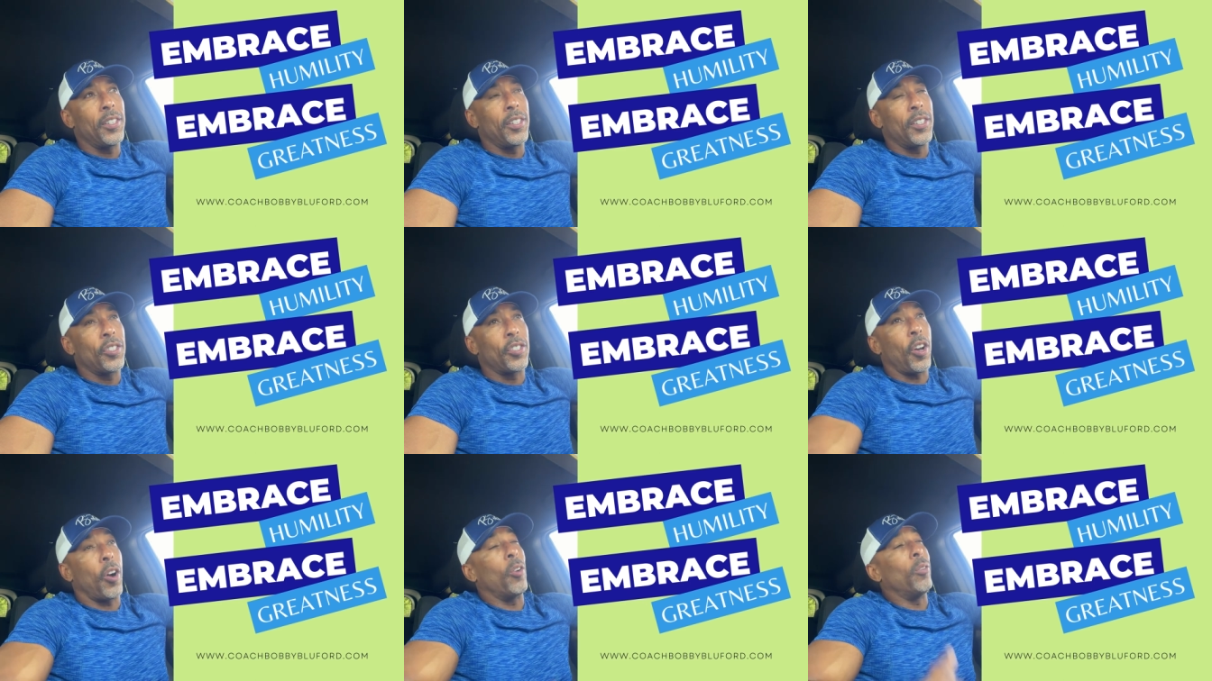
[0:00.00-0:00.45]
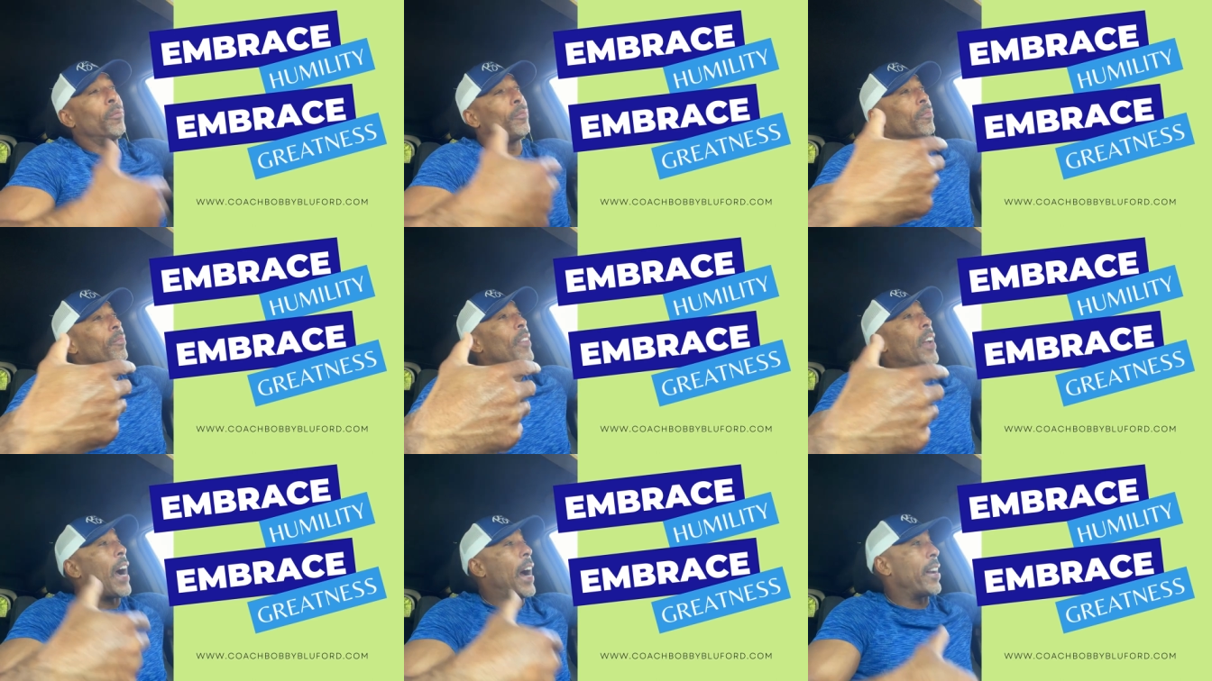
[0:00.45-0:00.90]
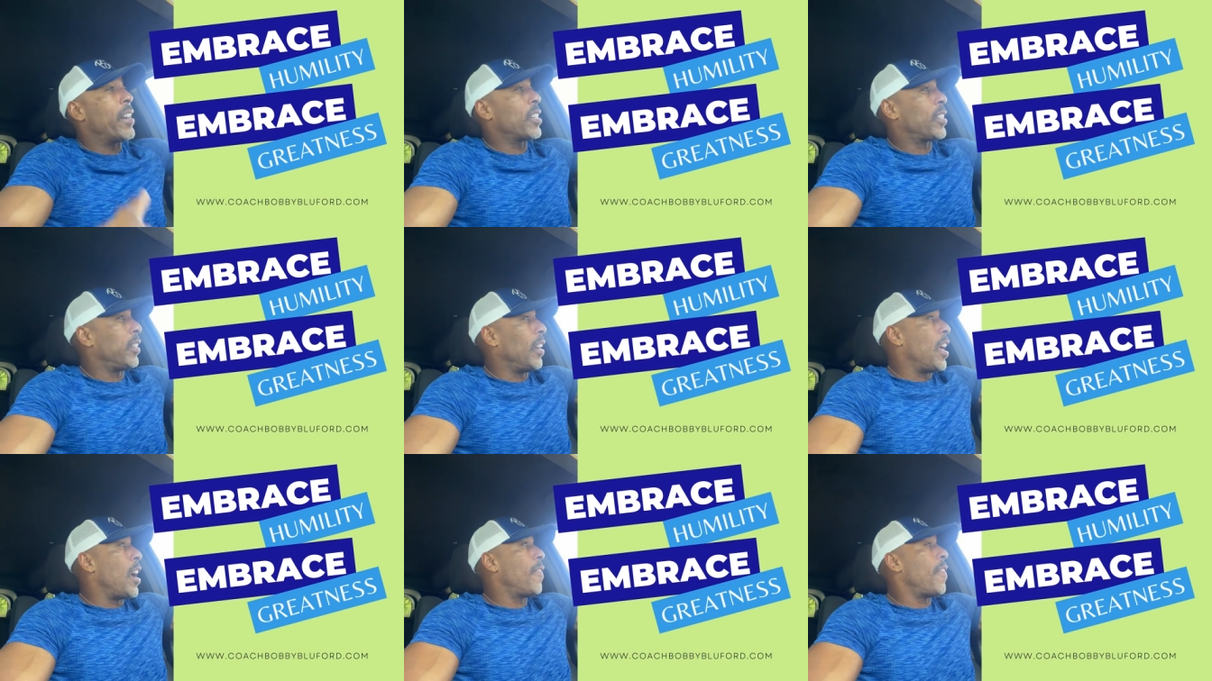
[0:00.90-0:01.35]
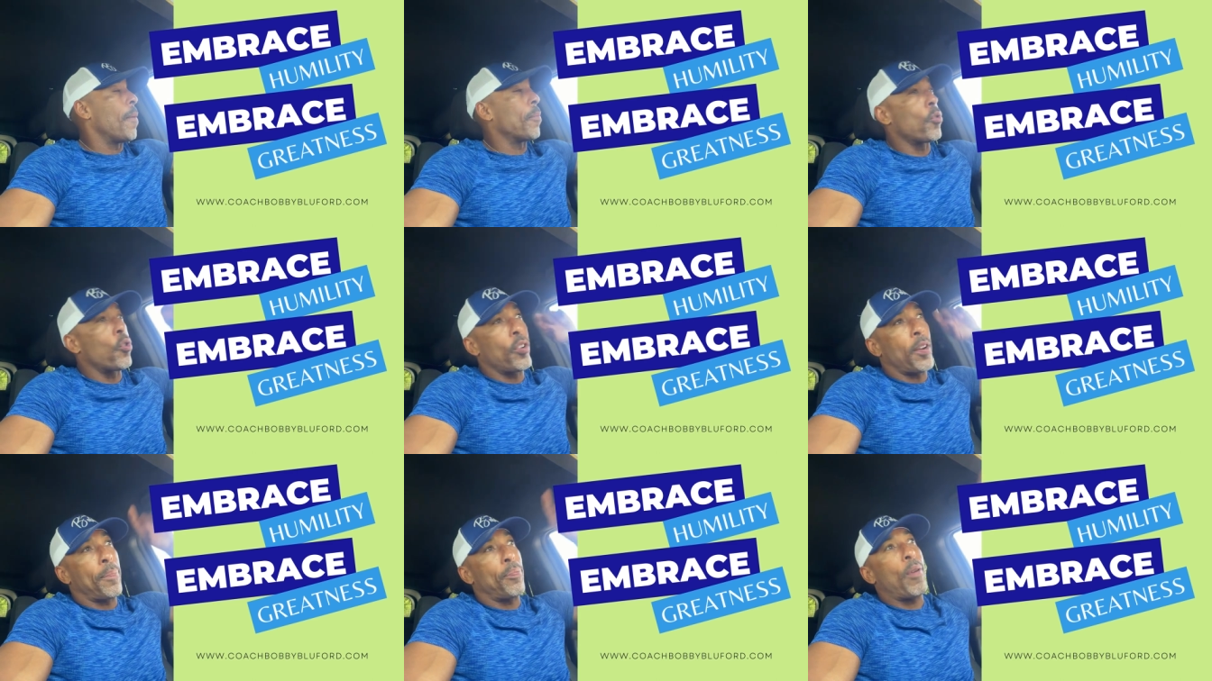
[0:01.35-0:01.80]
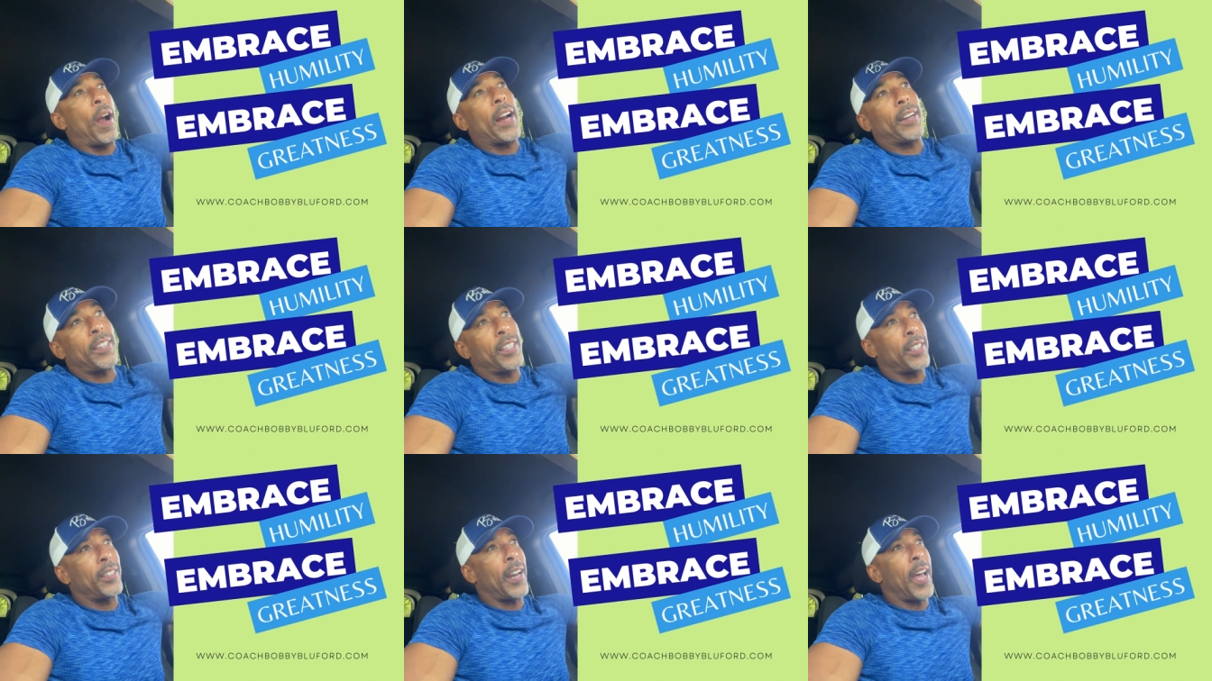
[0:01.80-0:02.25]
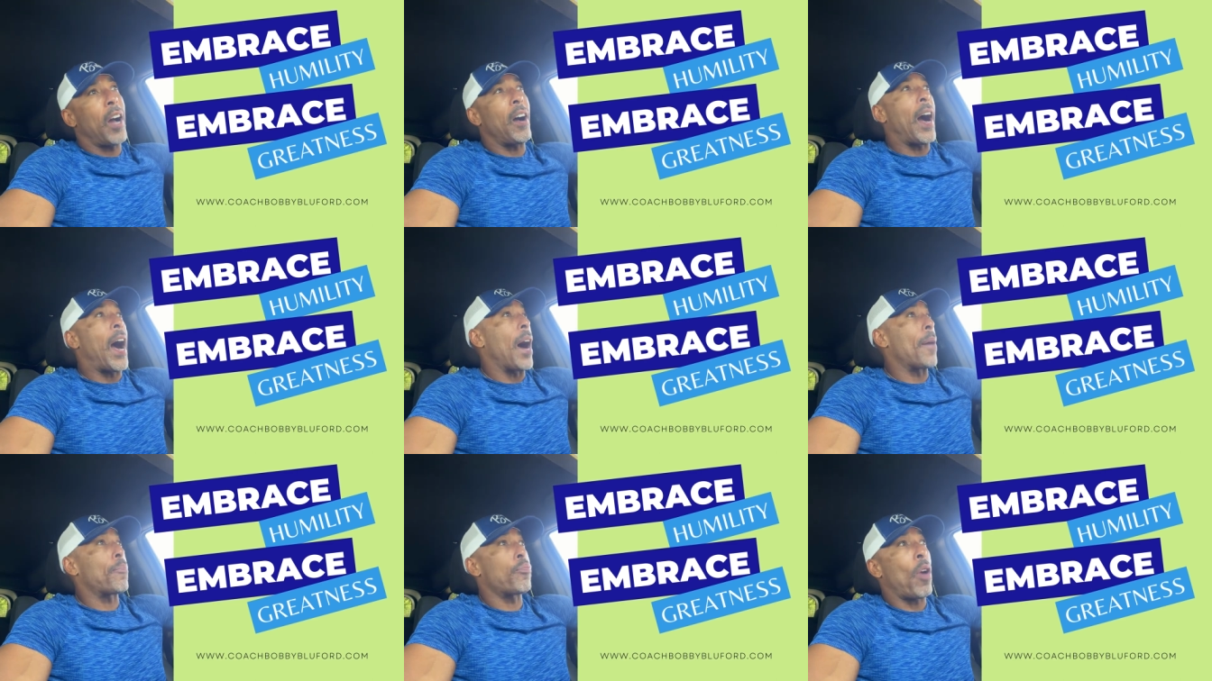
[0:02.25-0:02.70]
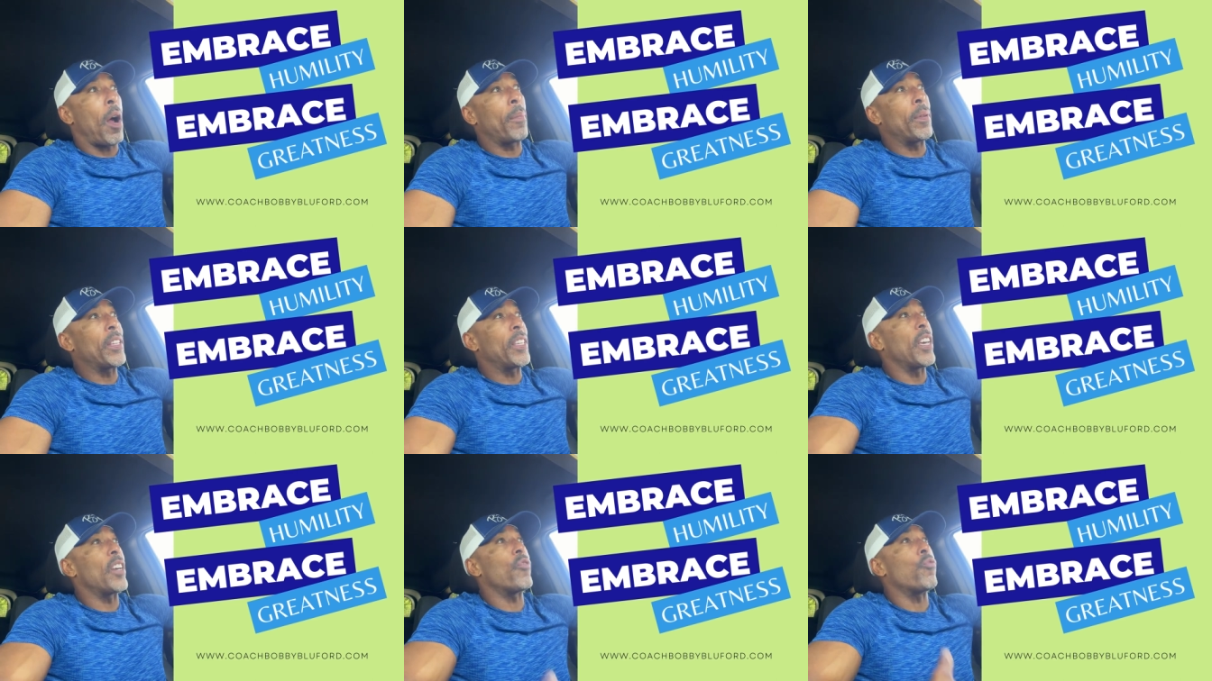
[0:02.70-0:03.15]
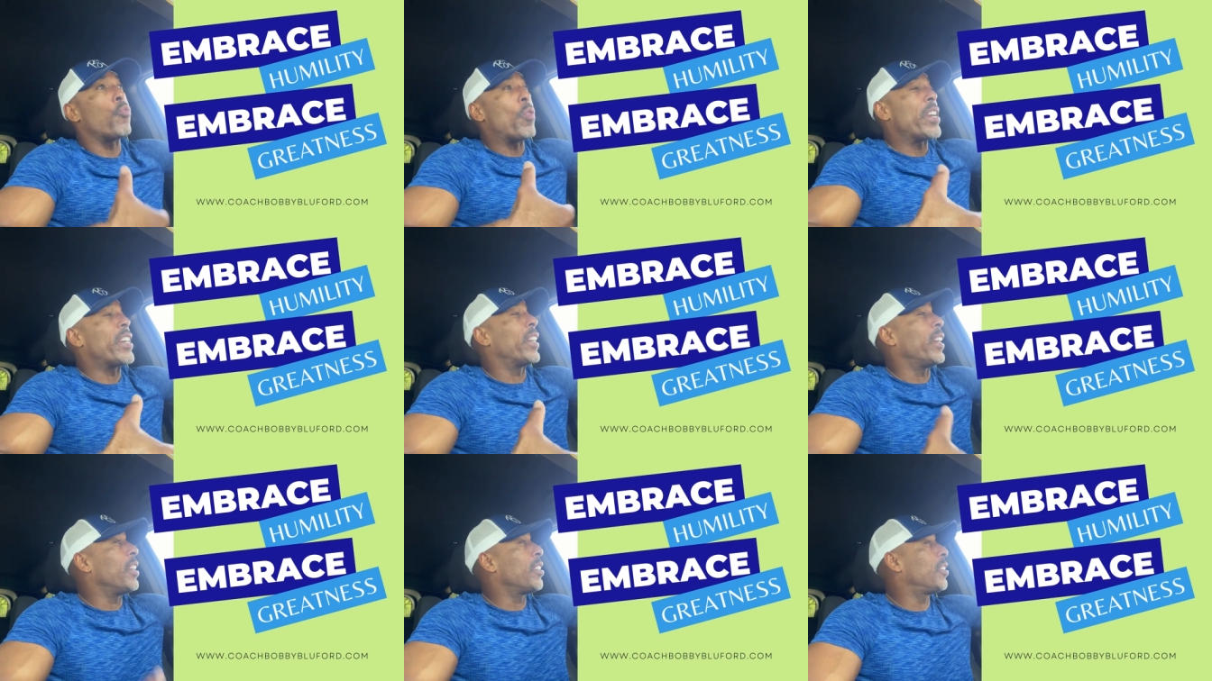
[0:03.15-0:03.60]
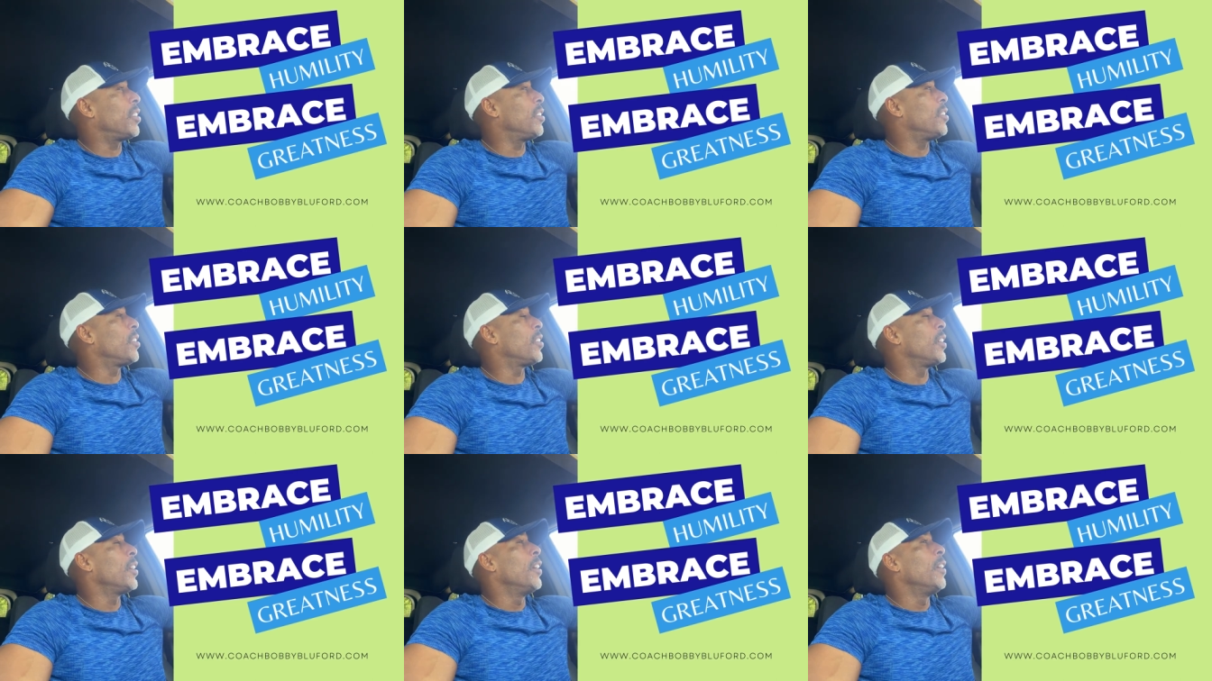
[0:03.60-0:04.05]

So I just left. I'm going to practice now. I'll probably get re-glistened.